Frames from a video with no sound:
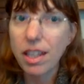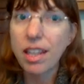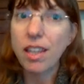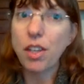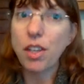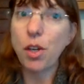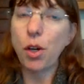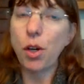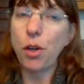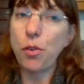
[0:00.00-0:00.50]

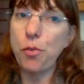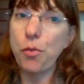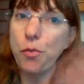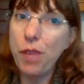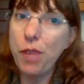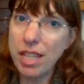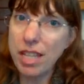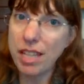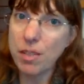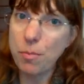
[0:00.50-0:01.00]
your
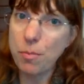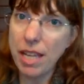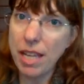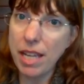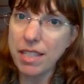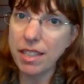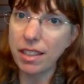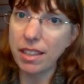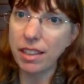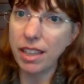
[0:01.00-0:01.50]
fitness
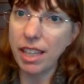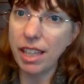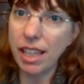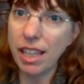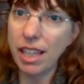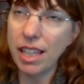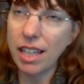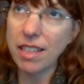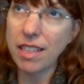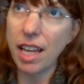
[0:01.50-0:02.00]

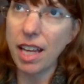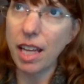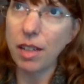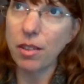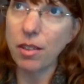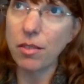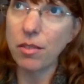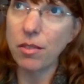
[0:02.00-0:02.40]
basically, it's like